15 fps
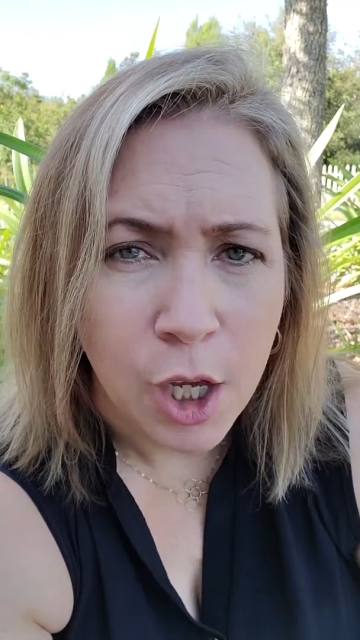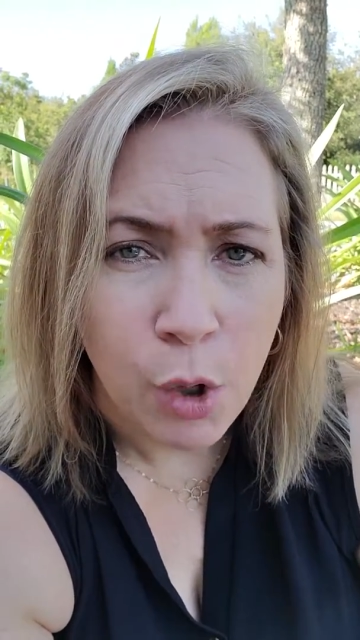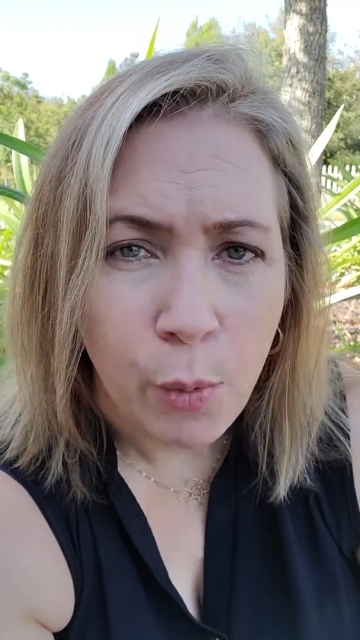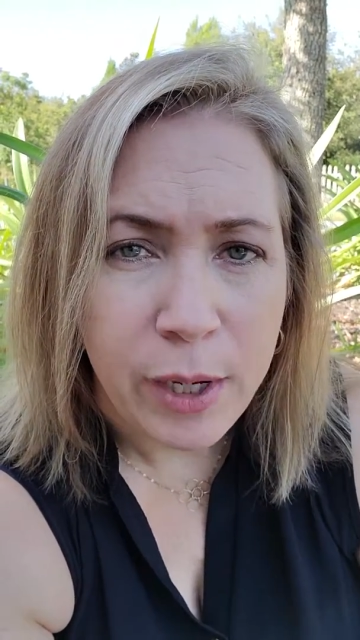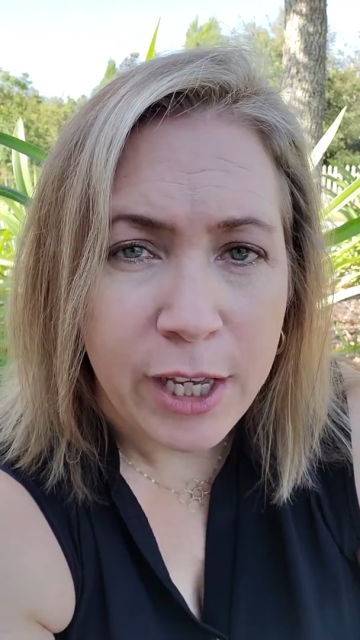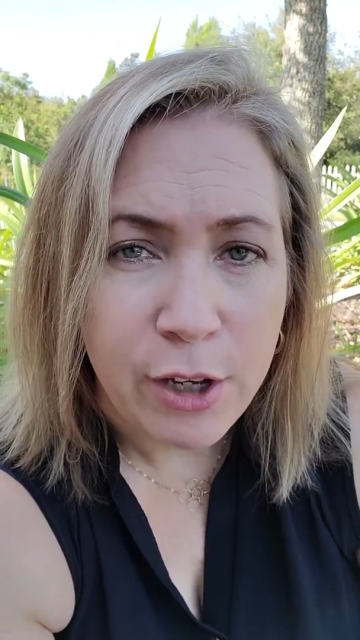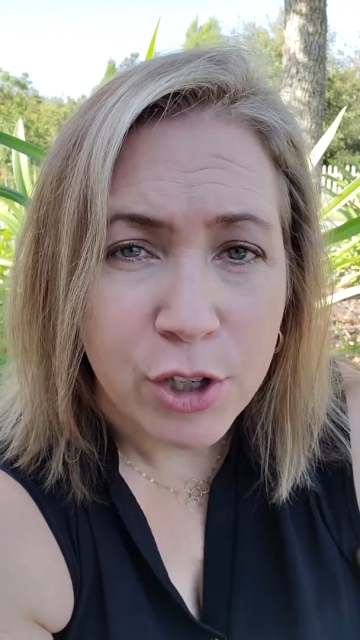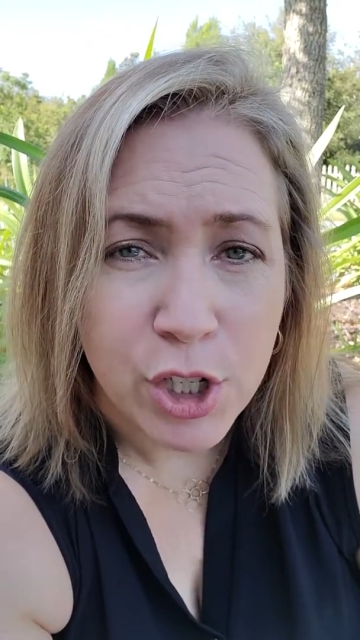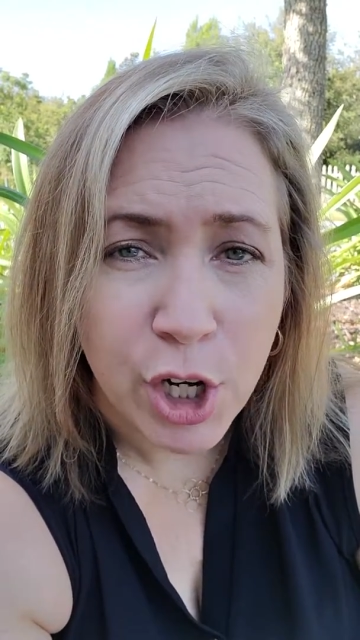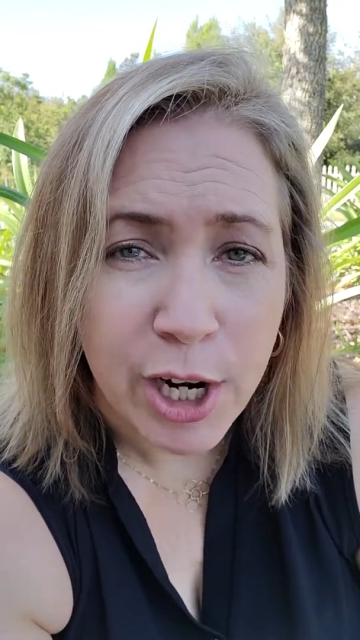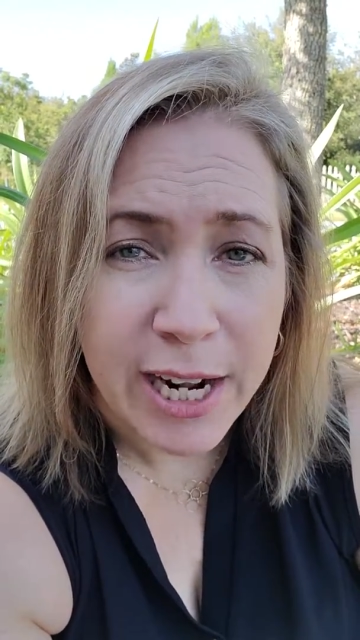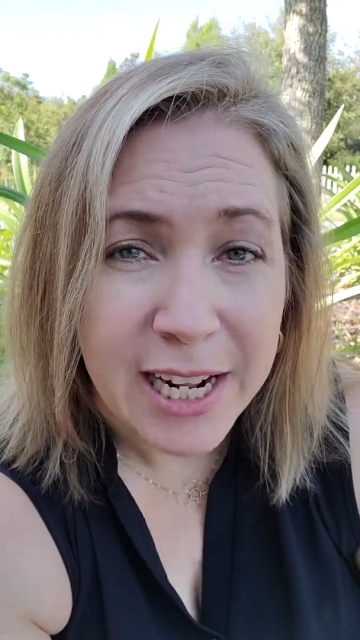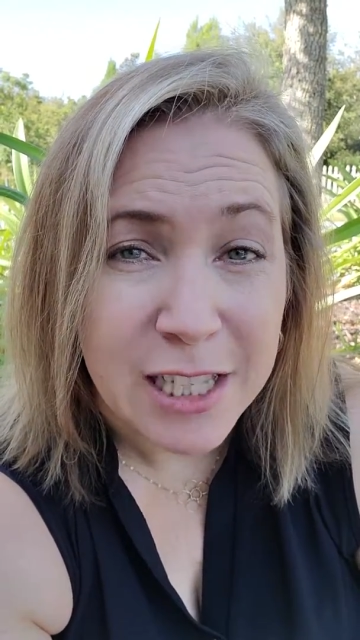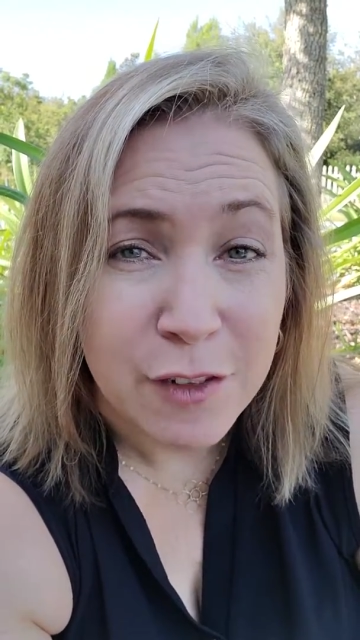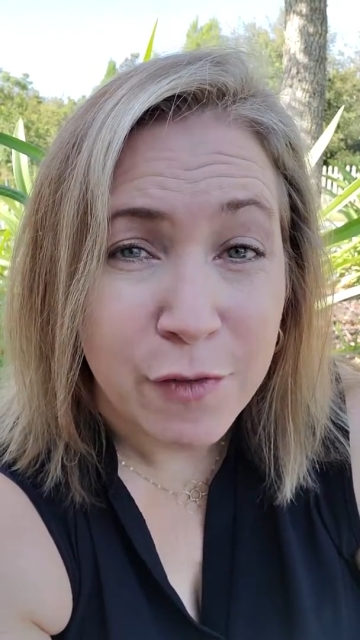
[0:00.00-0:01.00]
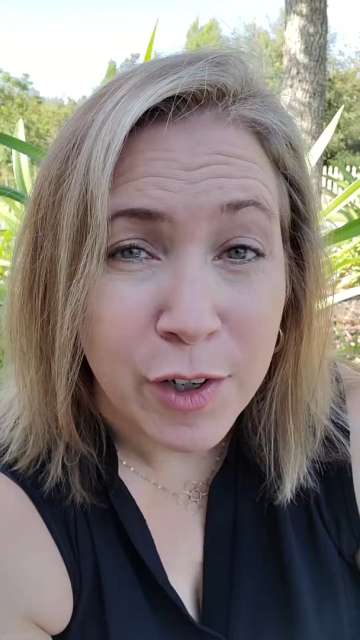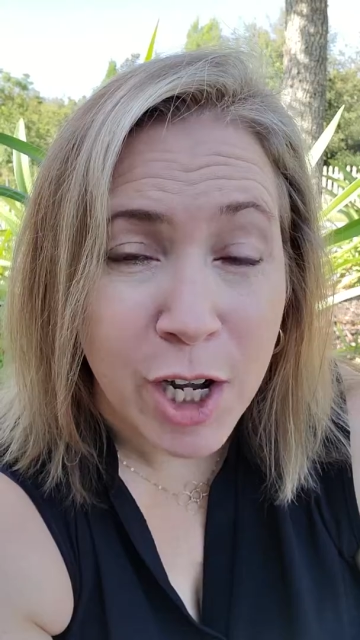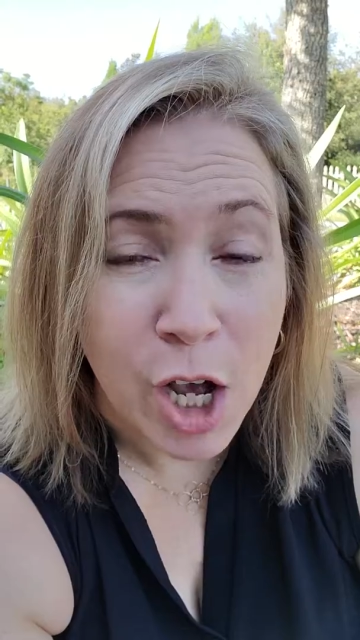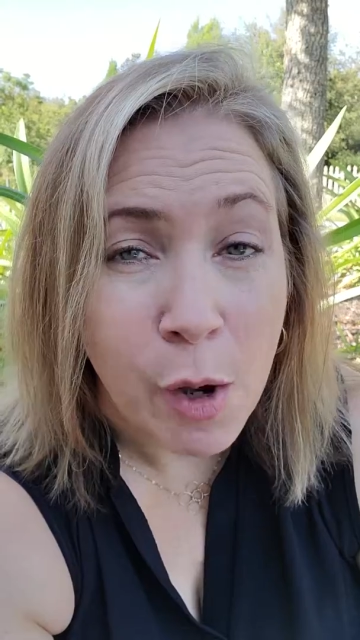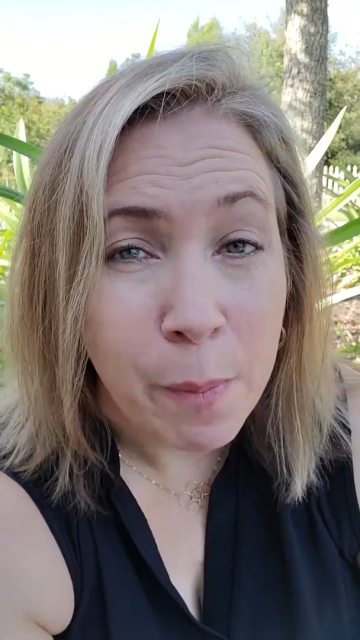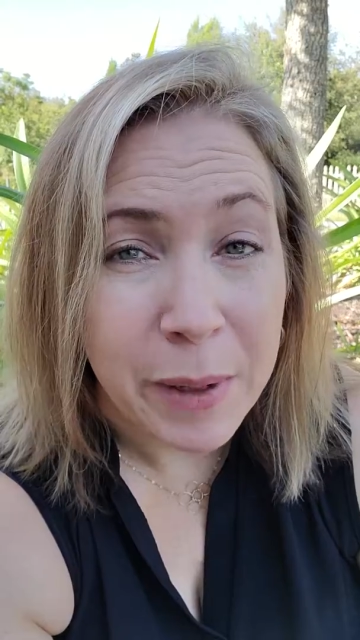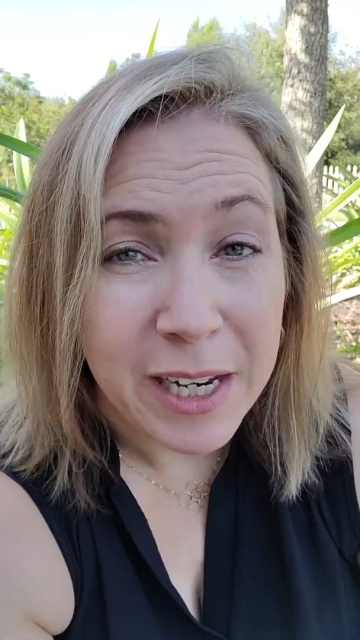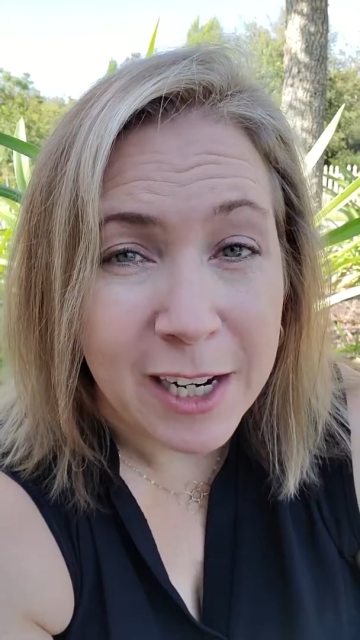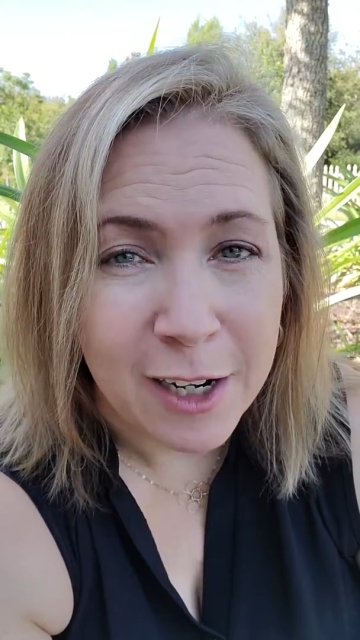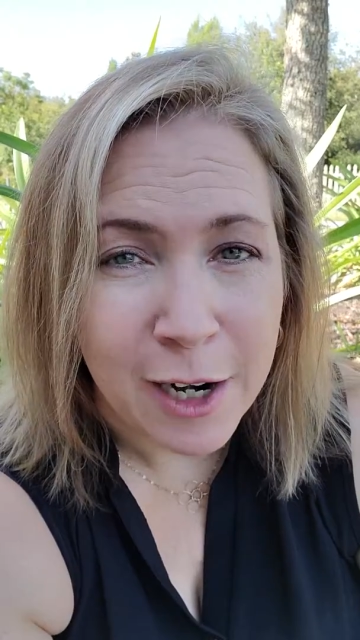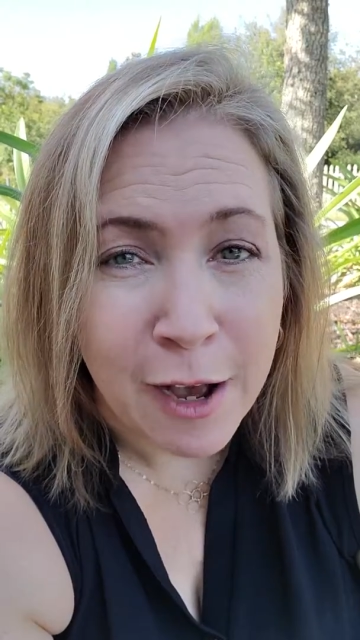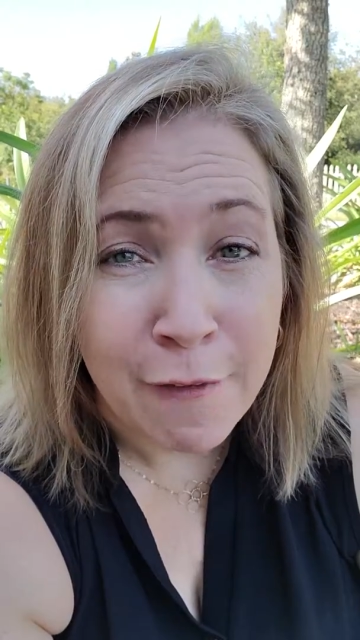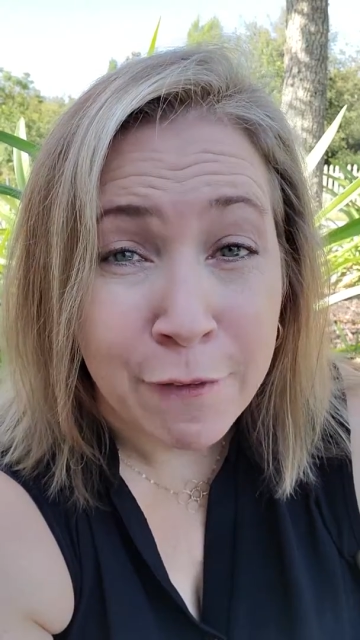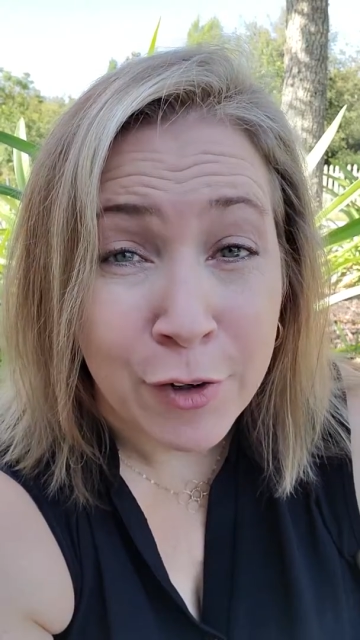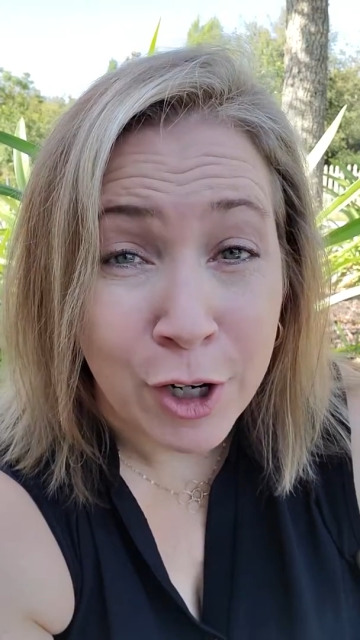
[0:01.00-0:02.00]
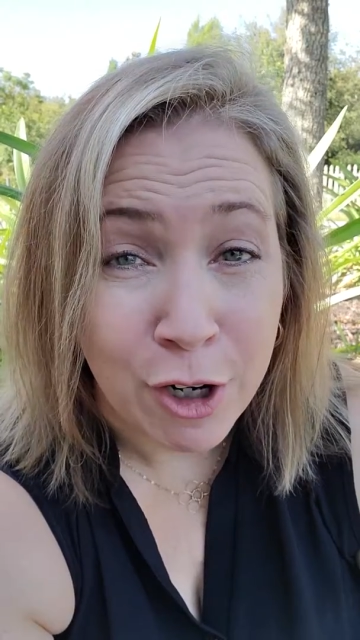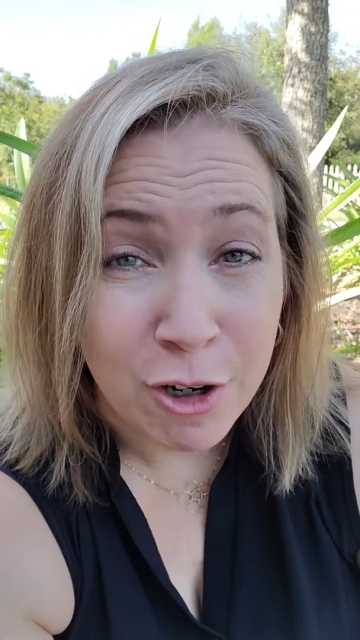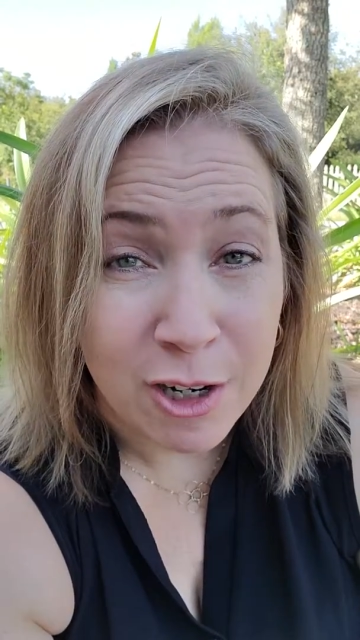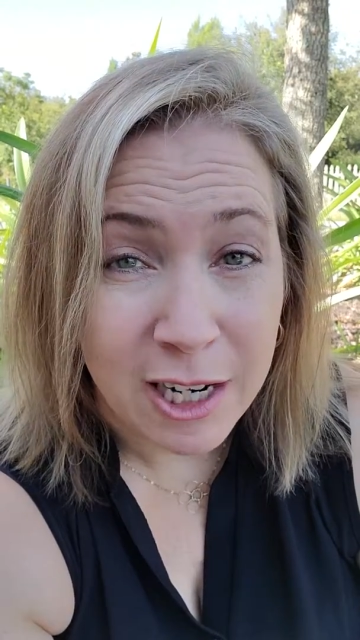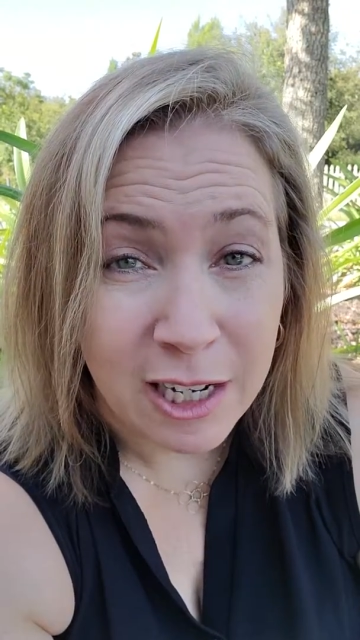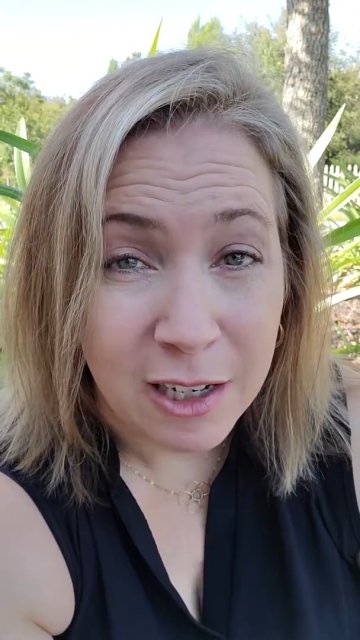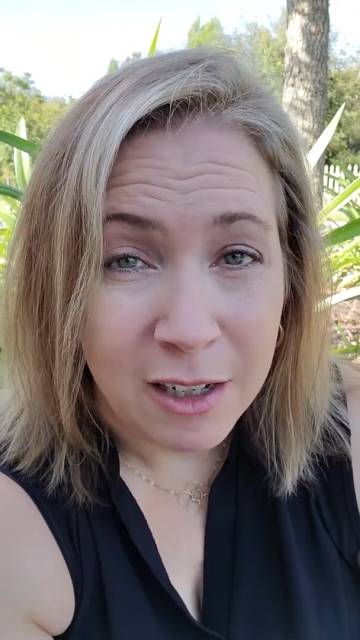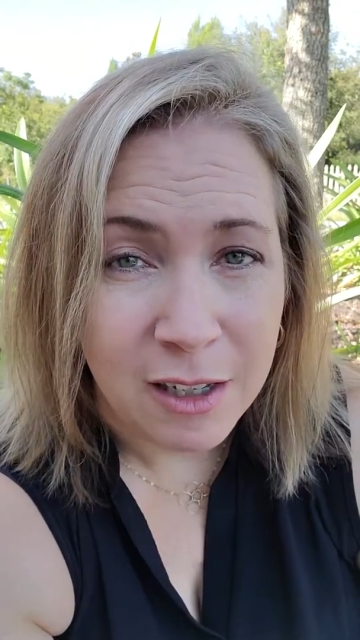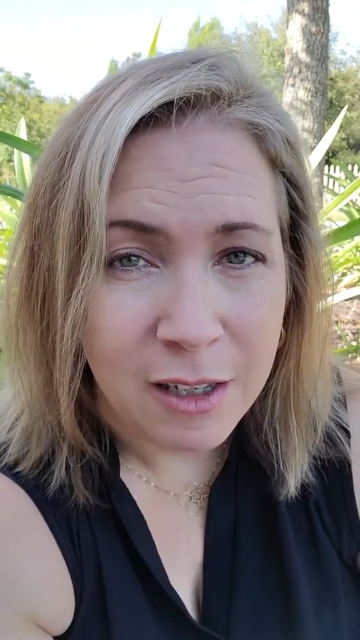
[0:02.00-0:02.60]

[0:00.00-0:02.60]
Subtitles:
we use our hands for helping and not for hurting.